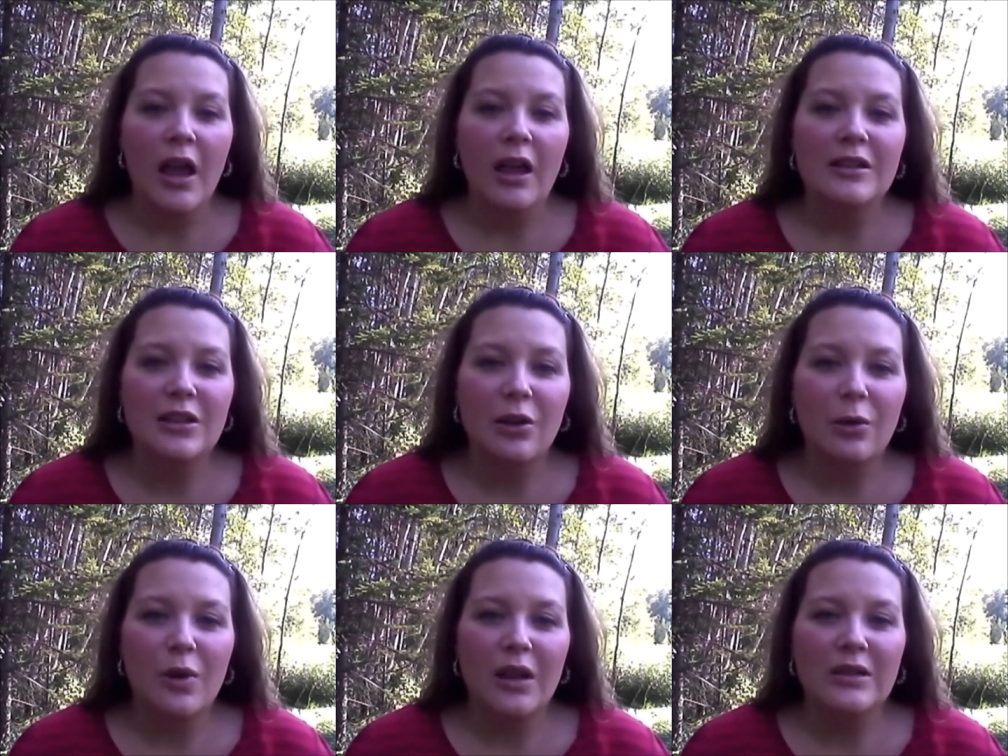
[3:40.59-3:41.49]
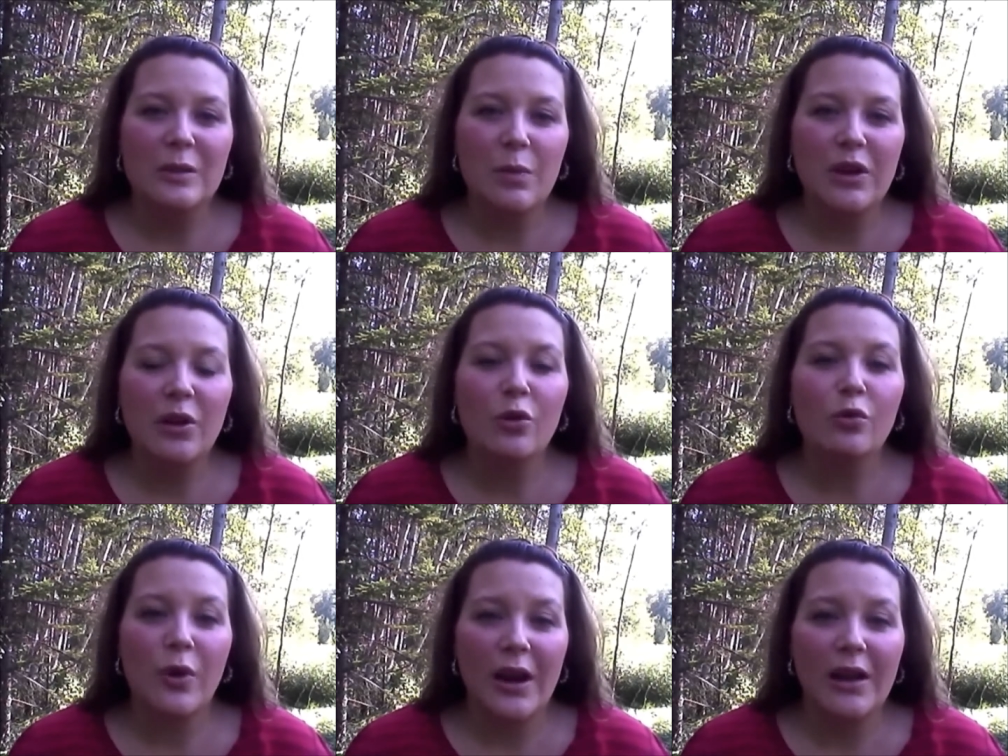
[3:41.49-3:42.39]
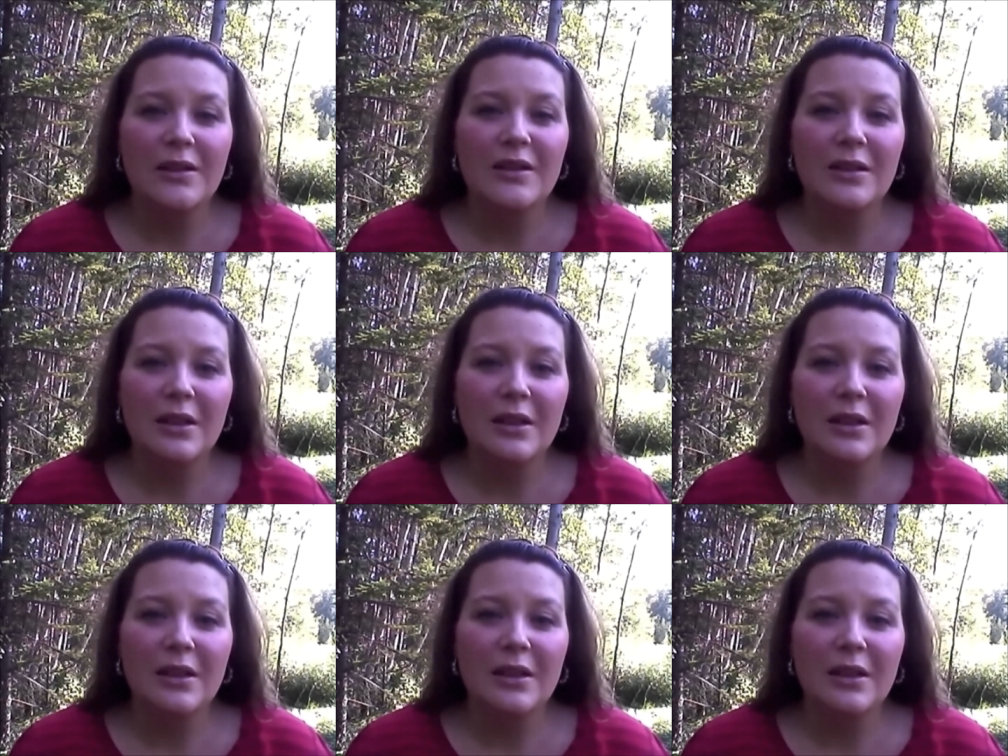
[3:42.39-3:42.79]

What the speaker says: And so it's been a great